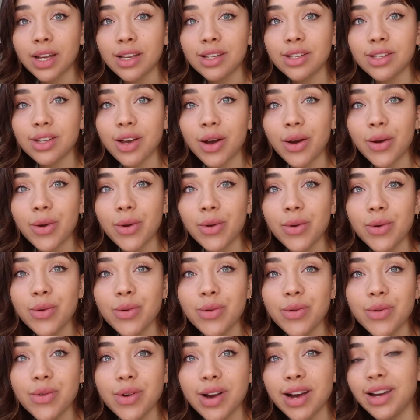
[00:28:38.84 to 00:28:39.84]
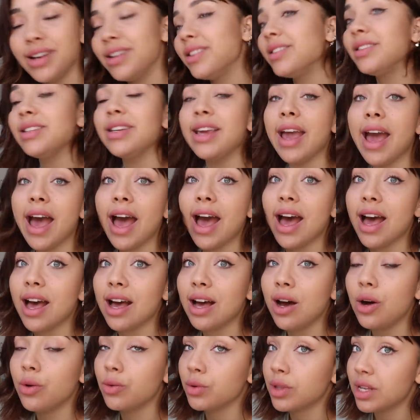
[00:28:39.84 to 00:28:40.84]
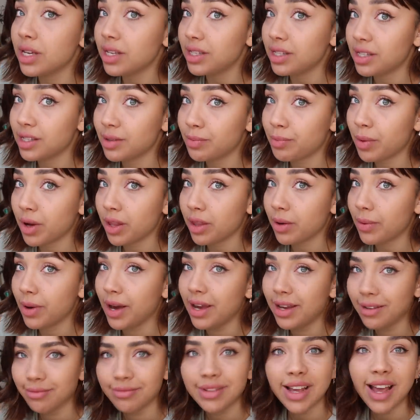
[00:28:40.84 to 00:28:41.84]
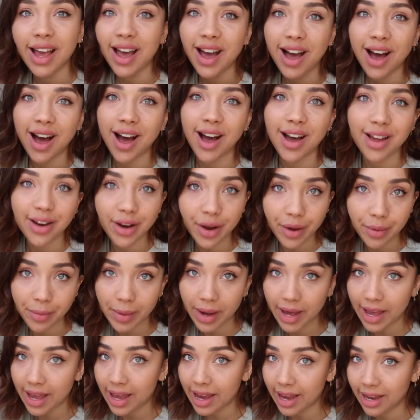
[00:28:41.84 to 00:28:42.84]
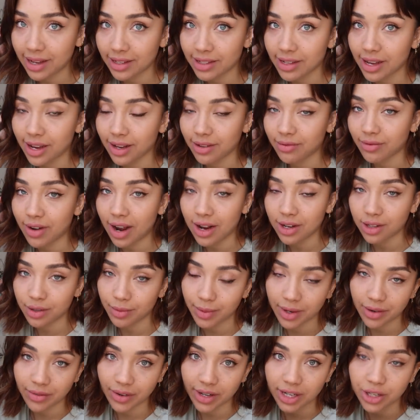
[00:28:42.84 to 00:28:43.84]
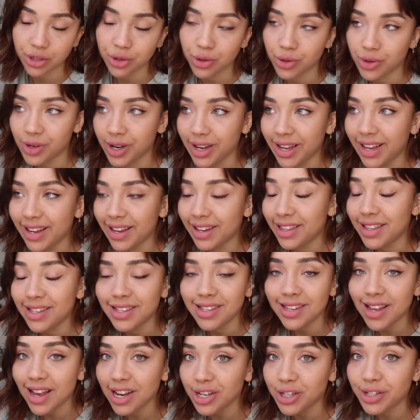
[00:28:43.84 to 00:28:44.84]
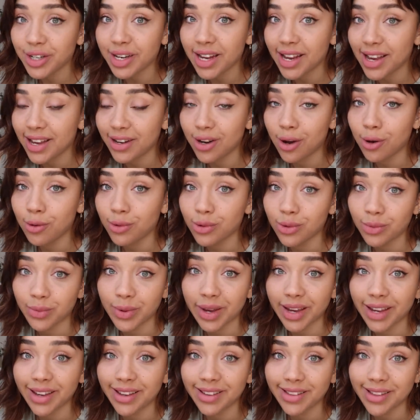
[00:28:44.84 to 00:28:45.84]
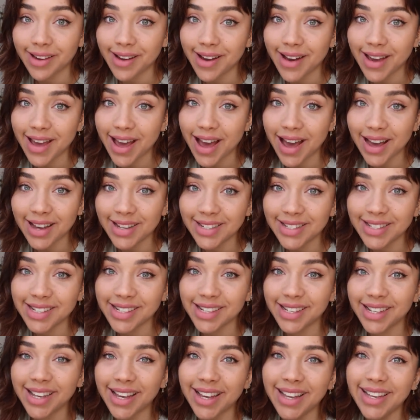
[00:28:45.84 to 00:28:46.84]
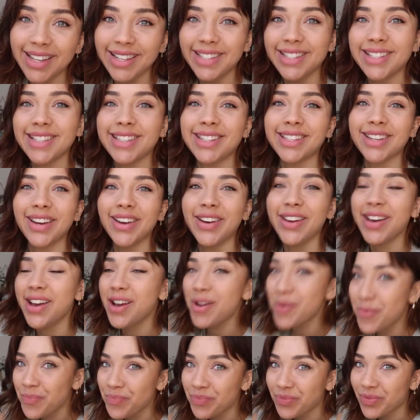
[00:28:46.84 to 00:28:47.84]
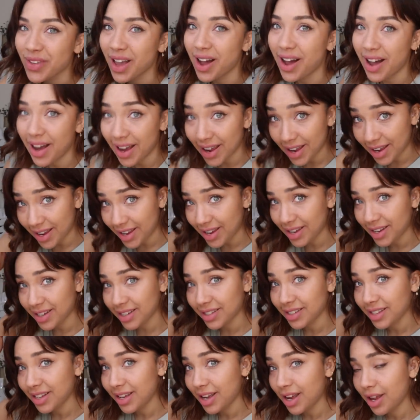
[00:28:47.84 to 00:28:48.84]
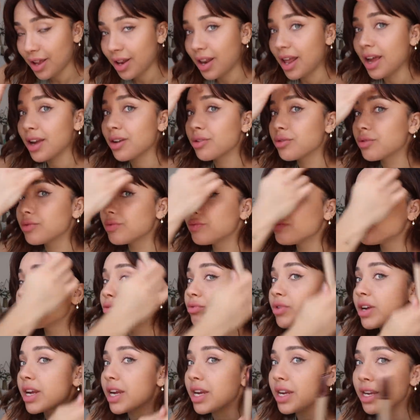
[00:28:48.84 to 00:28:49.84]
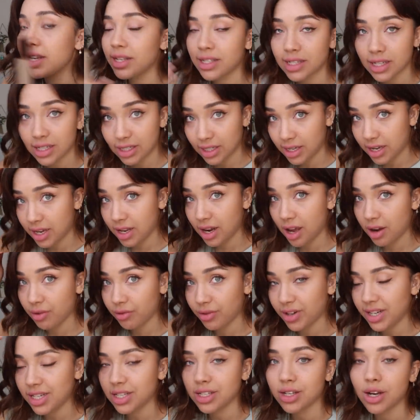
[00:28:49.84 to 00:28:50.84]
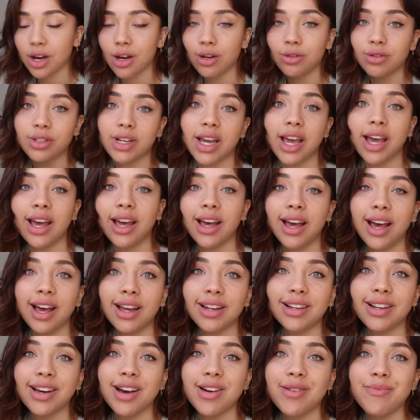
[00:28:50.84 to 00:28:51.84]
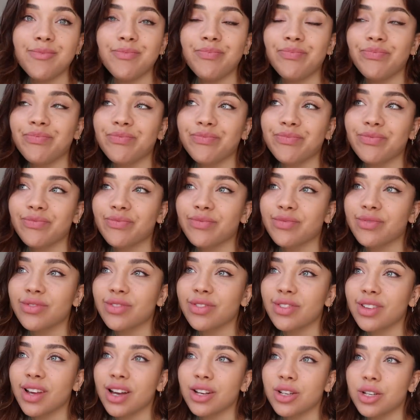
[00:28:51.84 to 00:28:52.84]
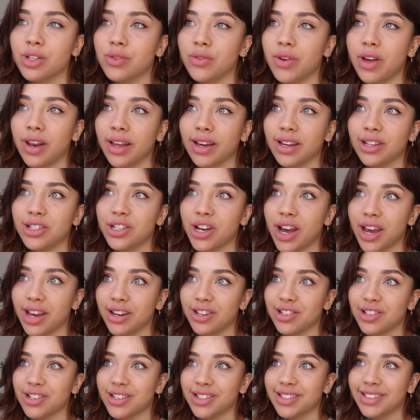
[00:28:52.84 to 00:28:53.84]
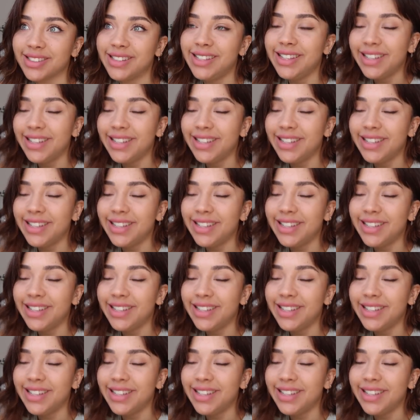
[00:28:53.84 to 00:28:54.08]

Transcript: So, yeah. Oh, this, by the way, I know my hair is like randomly really short. This is actually an older wig that I had. So I like redid it, like restyled it, and I just felt like a change.